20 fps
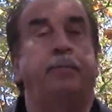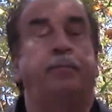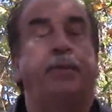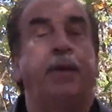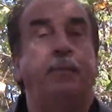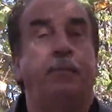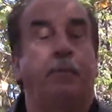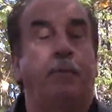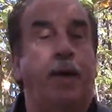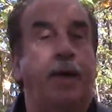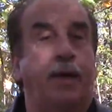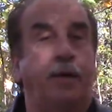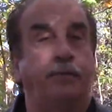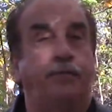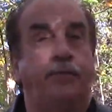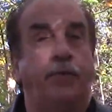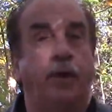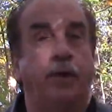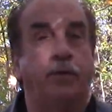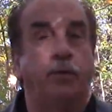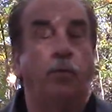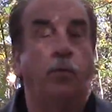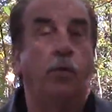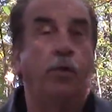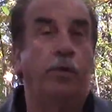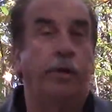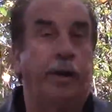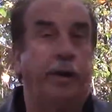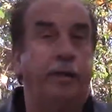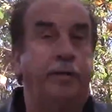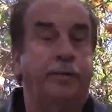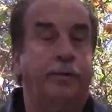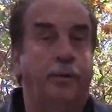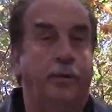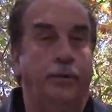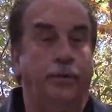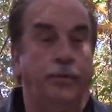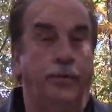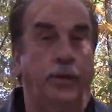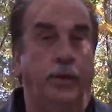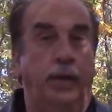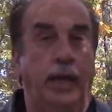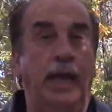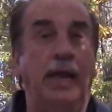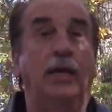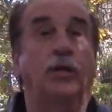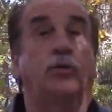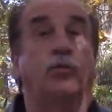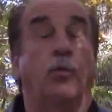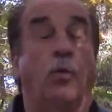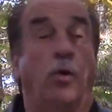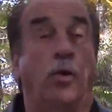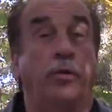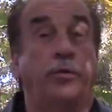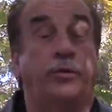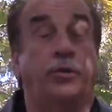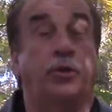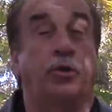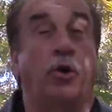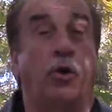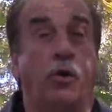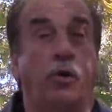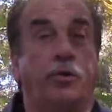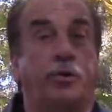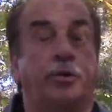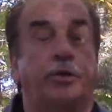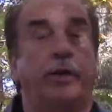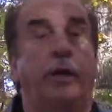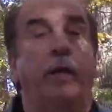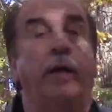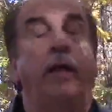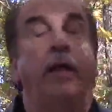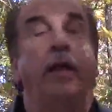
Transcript: people making fun of the word, the, the English word church,